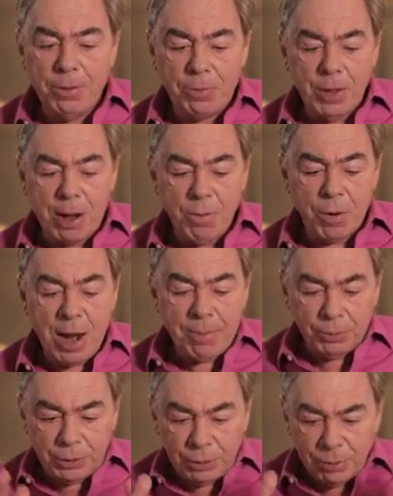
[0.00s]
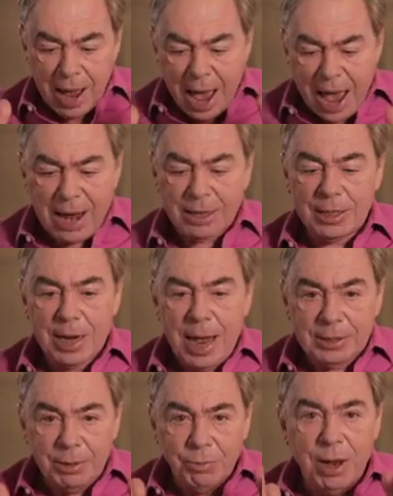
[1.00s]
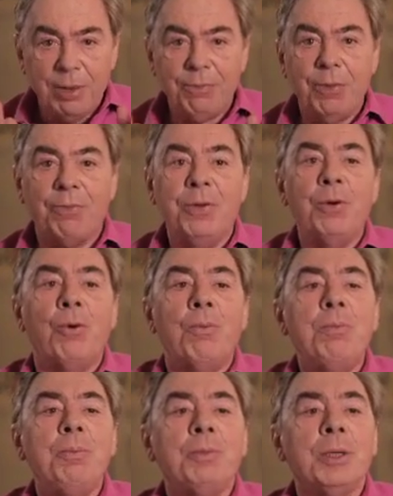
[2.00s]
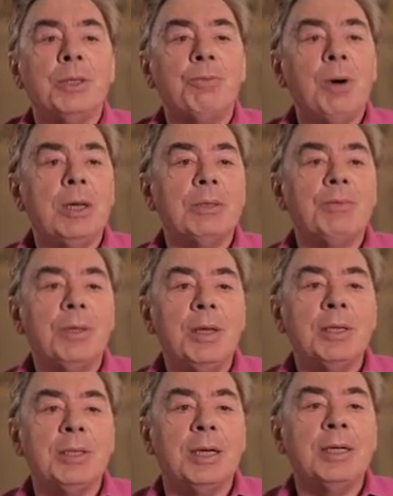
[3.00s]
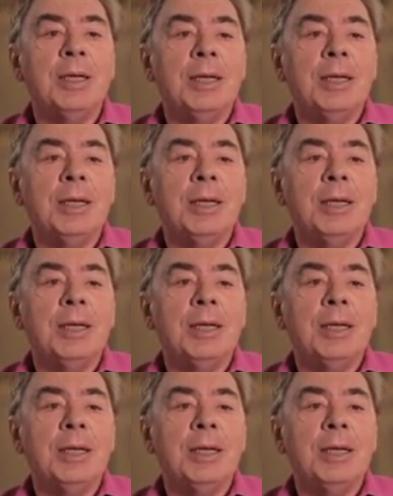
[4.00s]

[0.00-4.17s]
they were able to act, as it were, for film as well as for theatre.